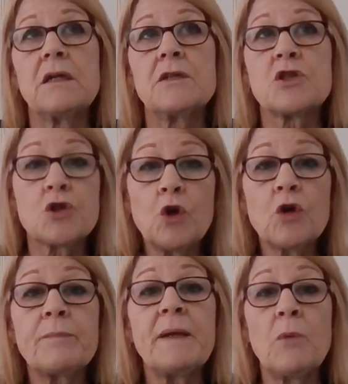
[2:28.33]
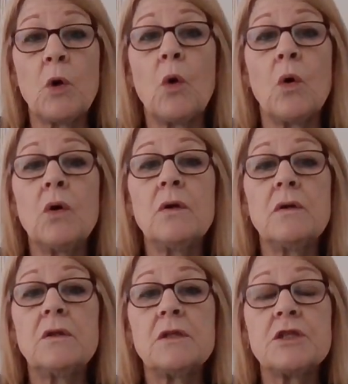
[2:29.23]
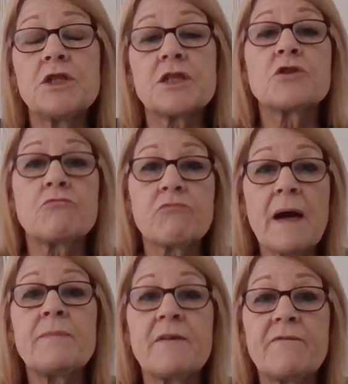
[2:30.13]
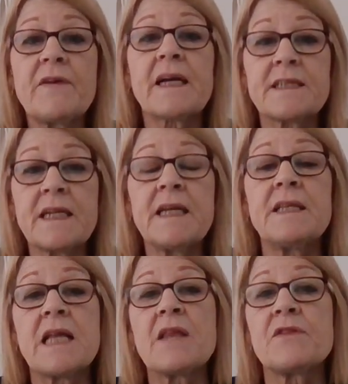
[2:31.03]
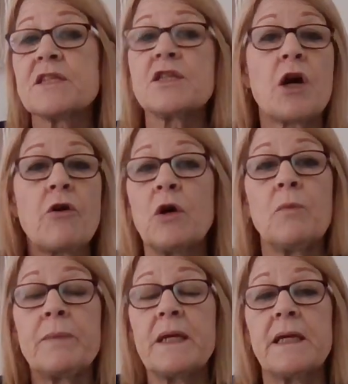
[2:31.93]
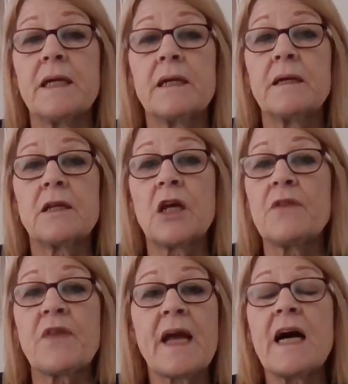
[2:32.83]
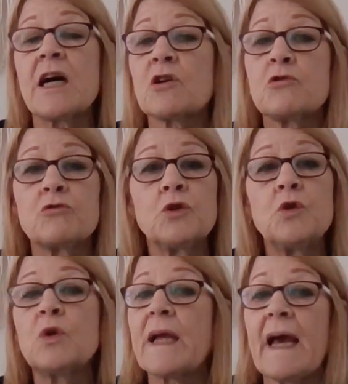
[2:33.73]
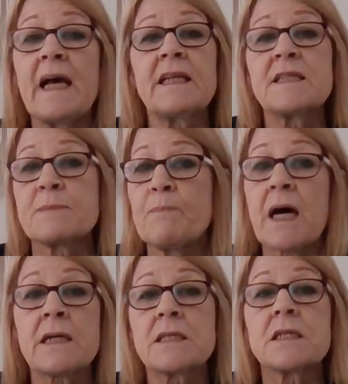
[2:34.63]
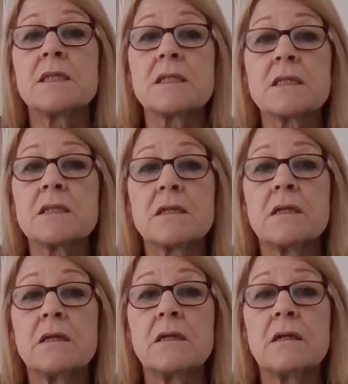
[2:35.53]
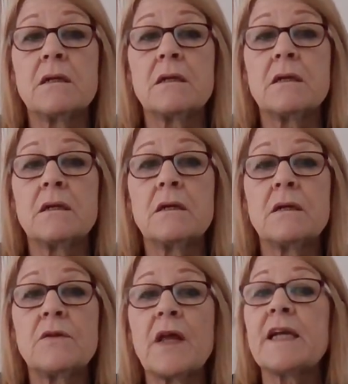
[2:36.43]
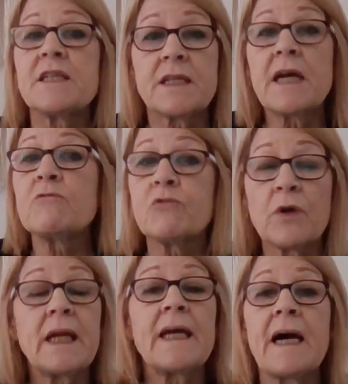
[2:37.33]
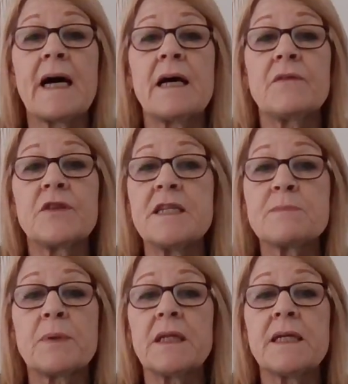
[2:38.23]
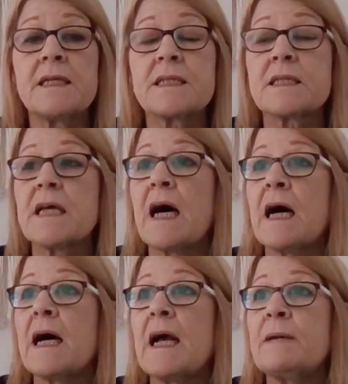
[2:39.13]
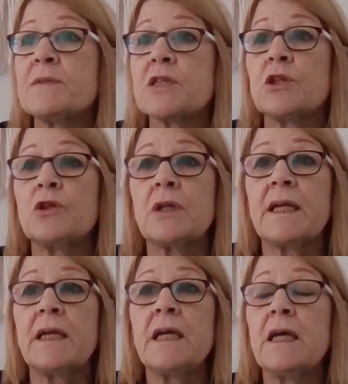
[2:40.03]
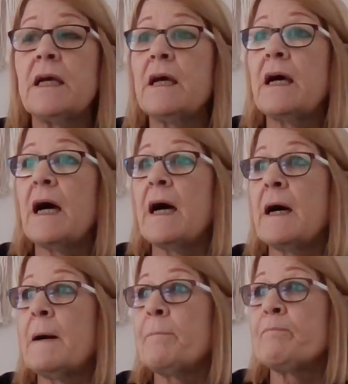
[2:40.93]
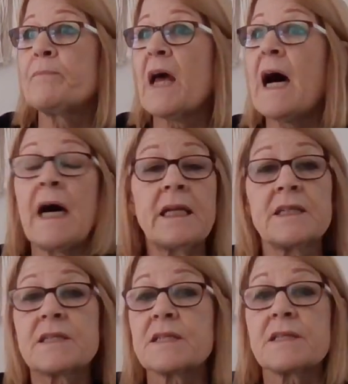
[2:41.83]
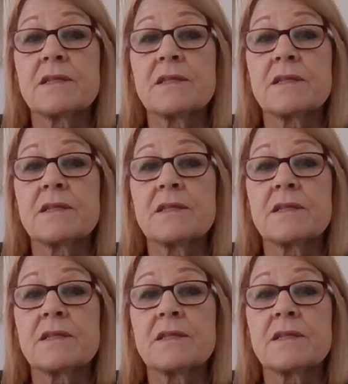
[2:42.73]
stalk me more just to rub the fact in that there's no help here. Like, they are cruel, callous bastards. They really are. These police are absolutely heartless.